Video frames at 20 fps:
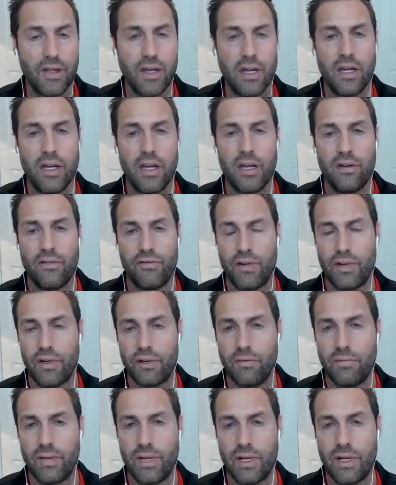
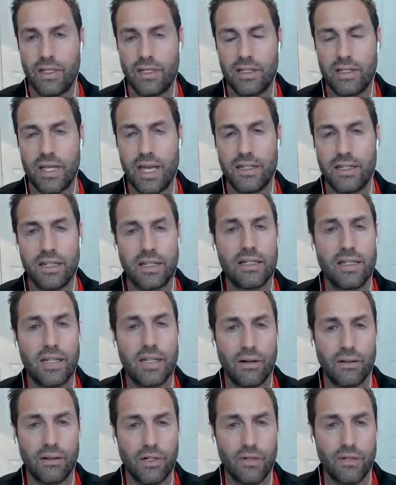from Santa Clara
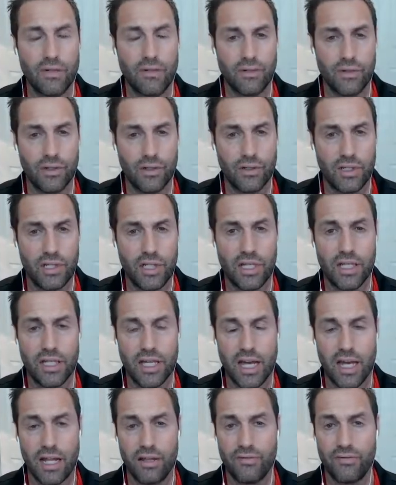University in
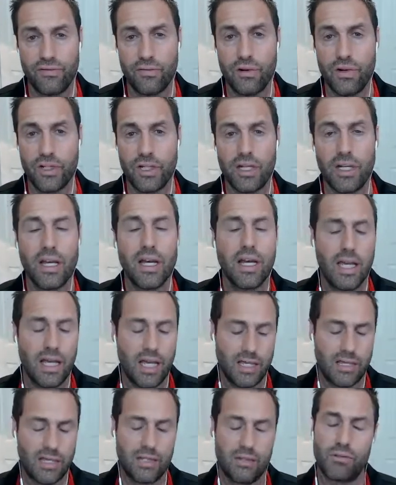California
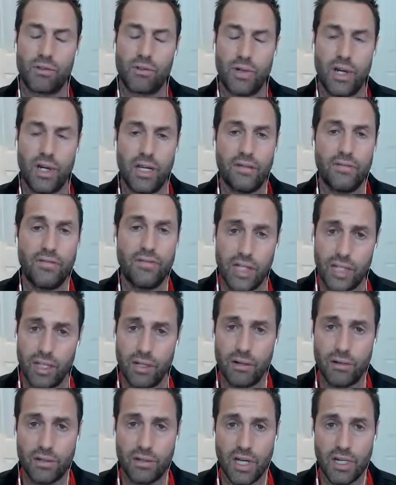has some great
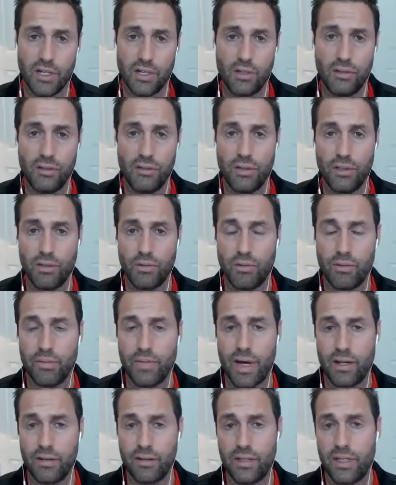videos on YouTube
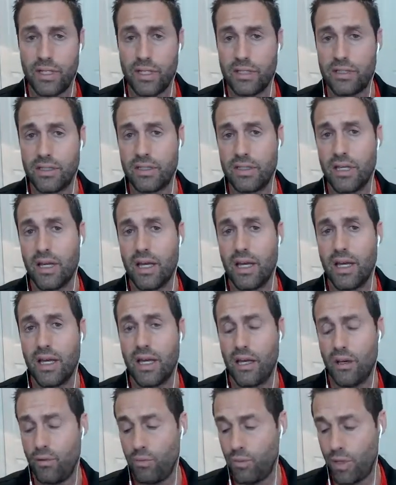about this,
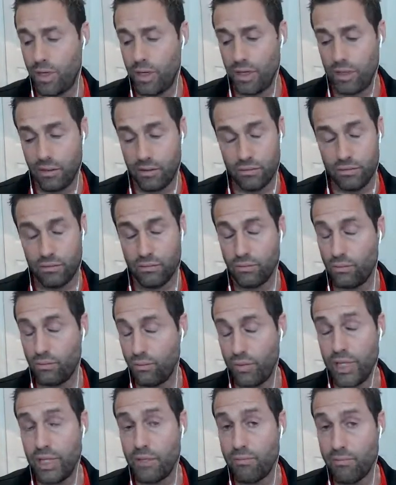where
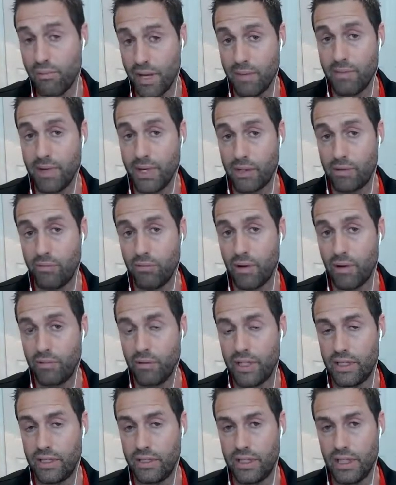we mimic what we
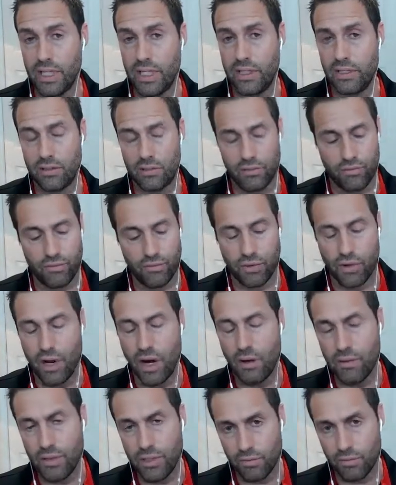see. So if we're
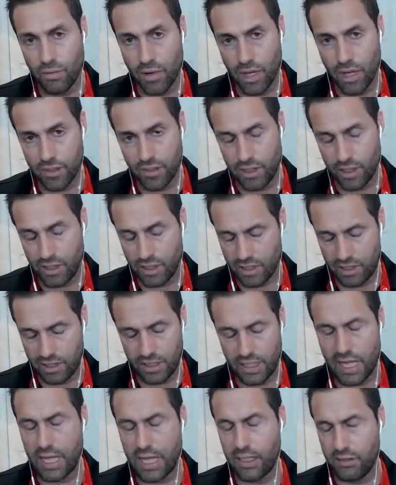always watching this
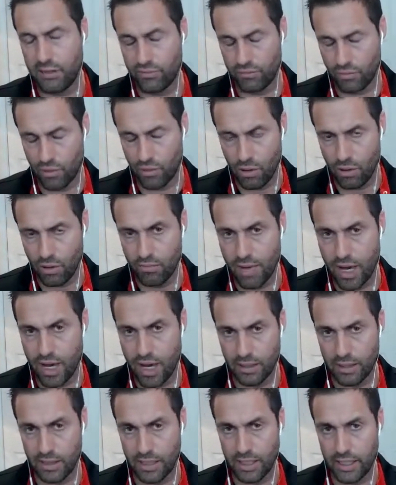negative role
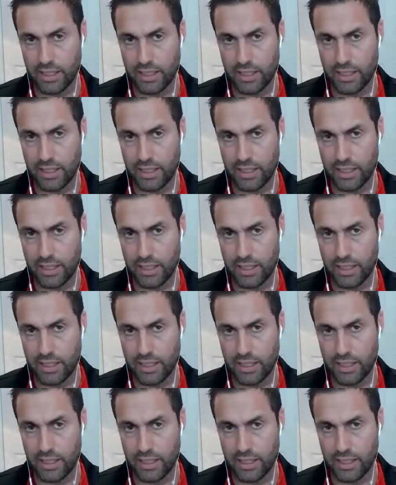modeling,